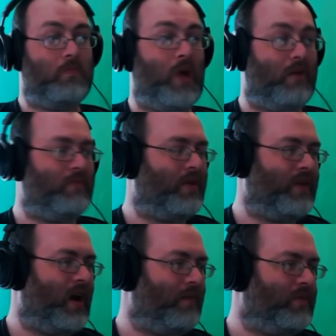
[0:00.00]
Nope,
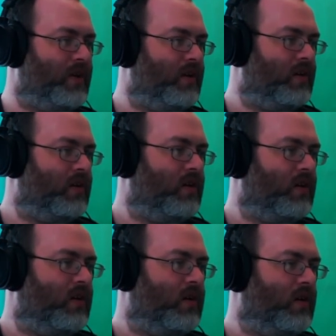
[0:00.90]
nothing happened.
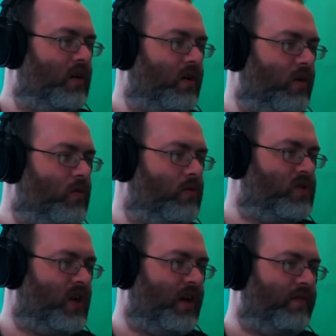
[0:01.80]
Okay, oh,
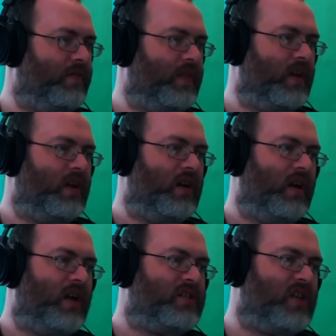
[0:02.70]
what's that?
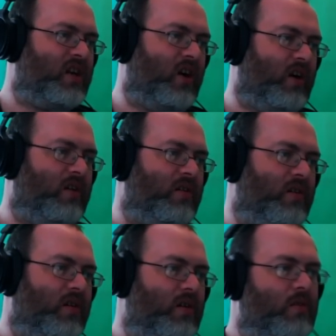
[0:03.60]
A sticker.
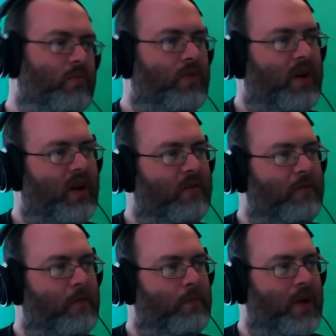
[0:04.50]

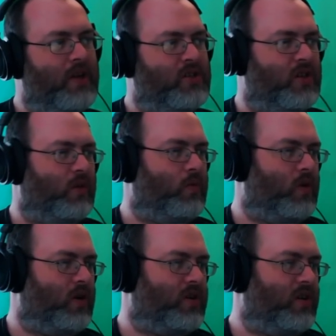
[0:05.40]
Brave Patient
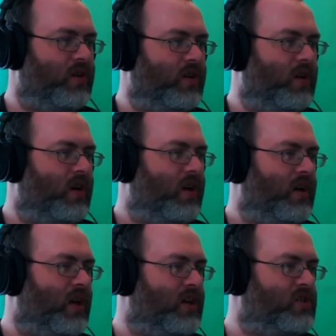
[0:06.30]
Award.
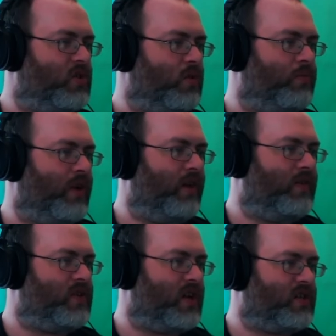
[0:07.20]
Yeah, he's so brave
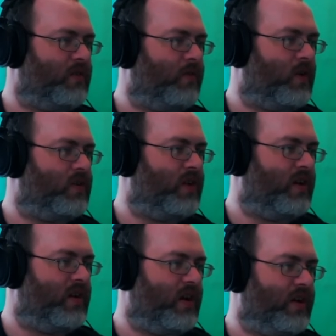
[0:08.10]
he's actually fallen
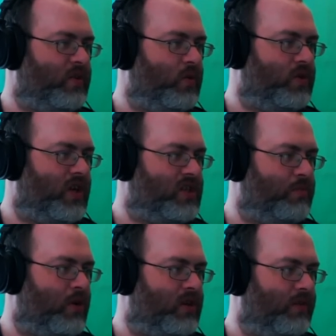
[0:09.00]
down there. Don't touch the
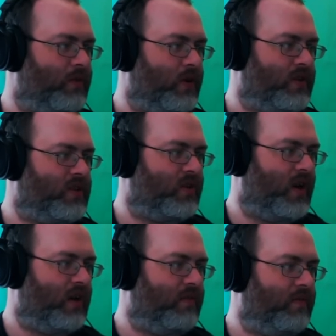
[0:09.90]
bodily fluids.
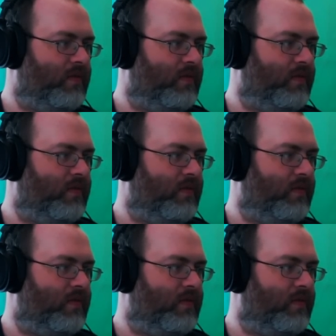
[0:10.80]
Okay.